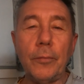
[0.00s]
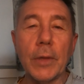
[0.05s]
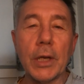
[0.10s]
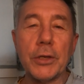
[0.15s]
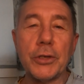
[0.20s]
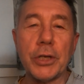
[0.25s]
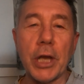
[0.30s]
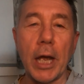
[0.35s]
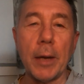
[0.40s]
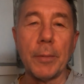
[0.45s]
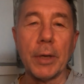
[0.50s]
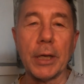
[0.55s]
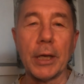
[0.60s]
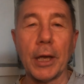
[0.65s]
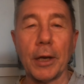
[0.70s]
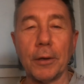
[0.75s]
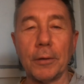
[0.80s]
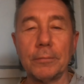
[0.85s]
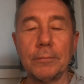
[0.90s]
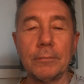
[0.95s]
Shame and
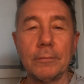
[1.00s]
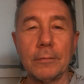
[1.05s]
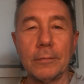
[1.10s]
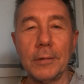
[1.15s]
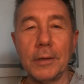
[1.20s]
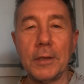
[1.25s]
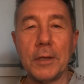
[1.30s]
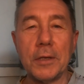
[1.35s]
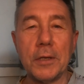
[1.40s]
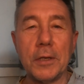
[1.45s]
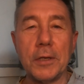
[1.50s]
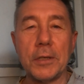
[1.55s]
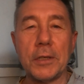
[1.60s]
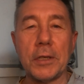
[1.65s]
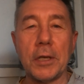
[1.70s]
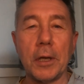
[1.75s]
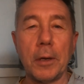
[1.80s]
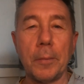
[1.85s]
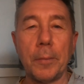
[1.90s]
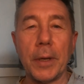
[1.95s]
guilt
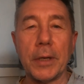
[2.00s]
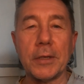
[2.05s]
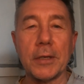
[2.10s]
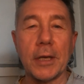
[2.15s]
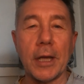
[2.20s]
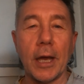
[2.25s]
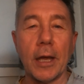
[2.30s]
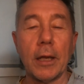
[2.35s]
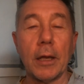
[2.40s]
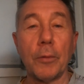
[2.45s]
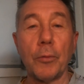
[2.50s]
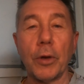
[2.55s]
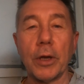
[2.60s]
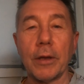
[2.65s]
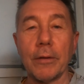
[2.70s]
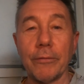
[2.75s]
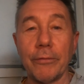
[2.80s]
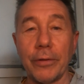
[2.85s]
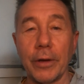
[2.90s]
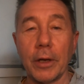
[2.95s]
sit a bit together. We
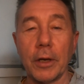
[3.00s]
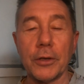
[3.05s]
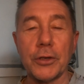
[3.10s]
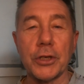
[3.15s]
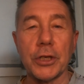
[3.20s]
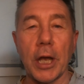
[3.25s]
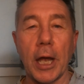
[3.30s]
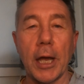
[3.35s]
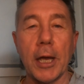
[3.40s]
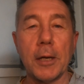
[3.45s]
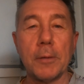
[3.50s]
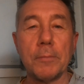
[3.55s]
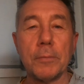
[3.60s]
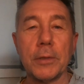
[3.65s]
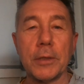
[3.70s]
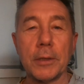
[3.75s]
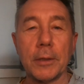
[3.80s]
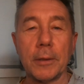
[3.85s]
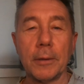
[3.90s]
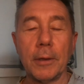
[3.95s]
can feel
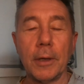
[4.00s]
ashamed.